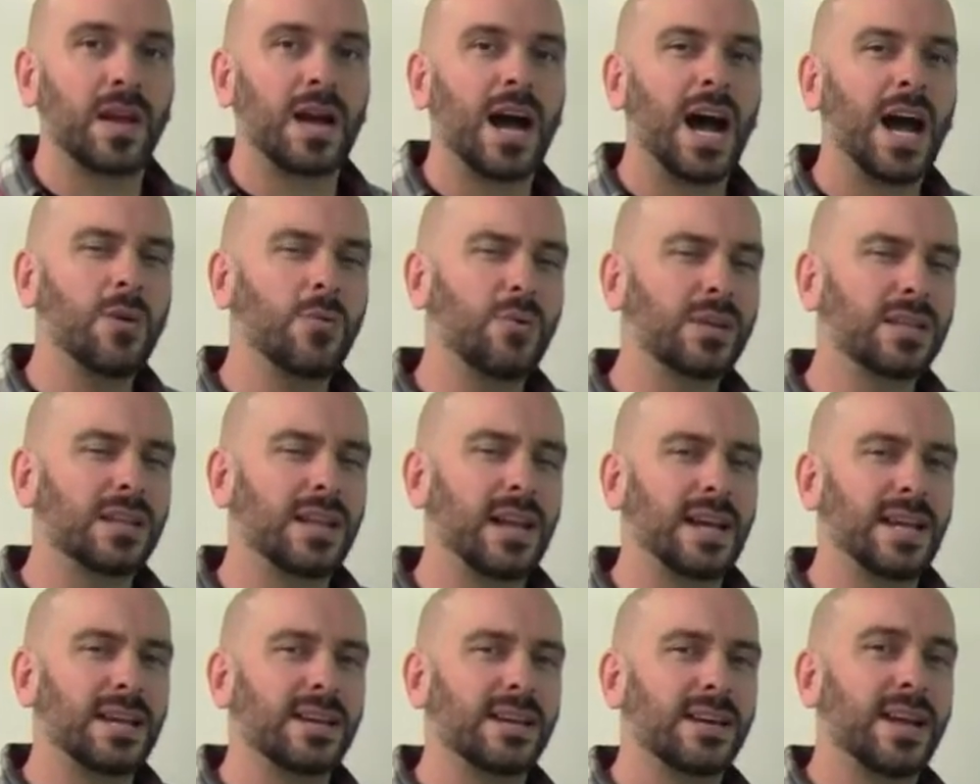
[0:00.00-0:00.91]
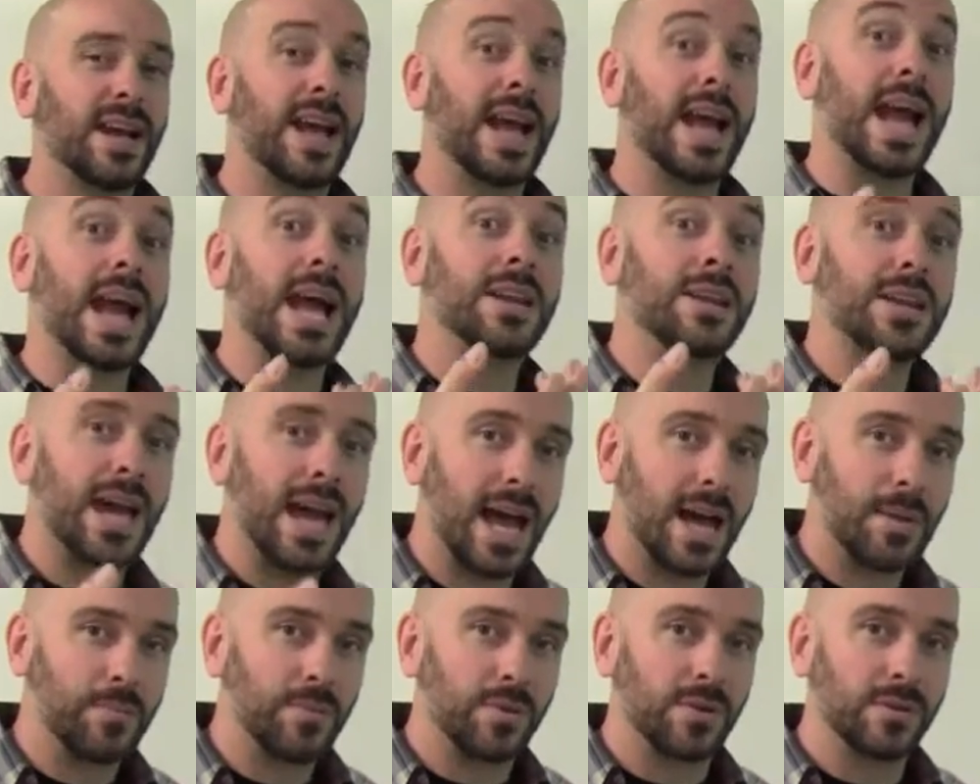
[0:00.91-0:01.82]
I would like an
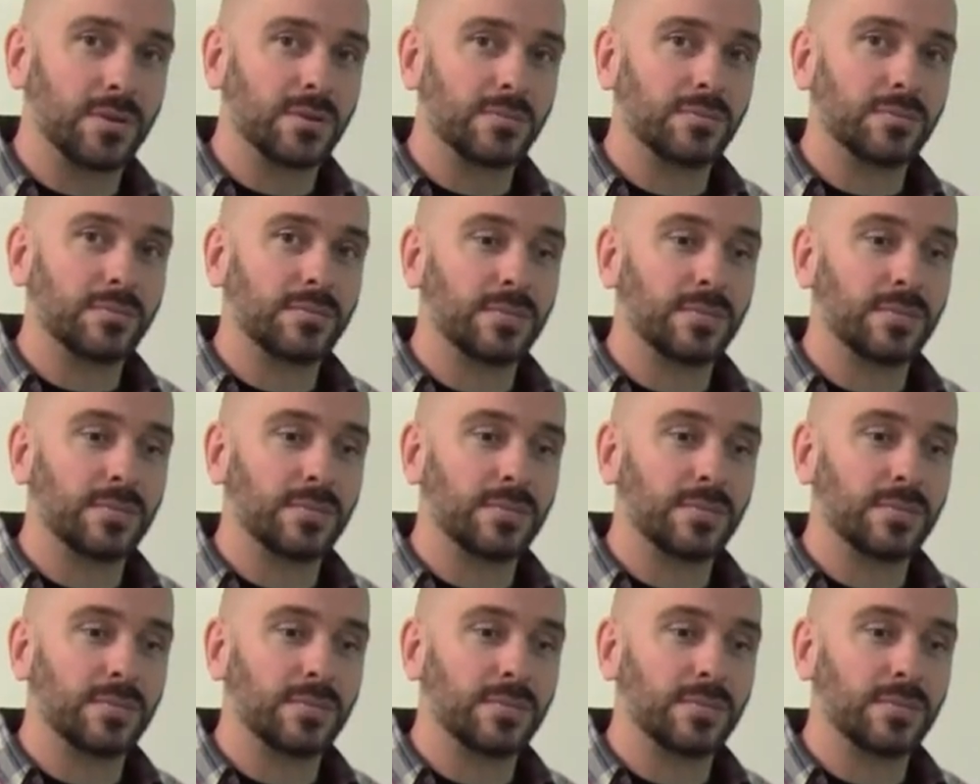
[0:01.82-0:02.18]
apple.